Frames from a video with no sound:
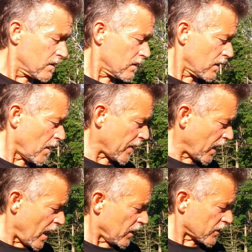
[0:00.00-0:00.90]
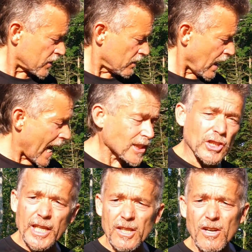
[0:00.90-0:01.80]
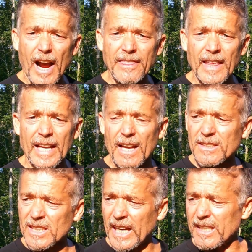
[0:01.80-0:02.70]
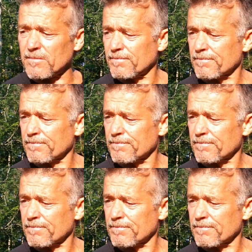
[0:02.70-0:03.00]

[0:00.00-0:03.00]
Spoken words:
I mean, last year I think I seen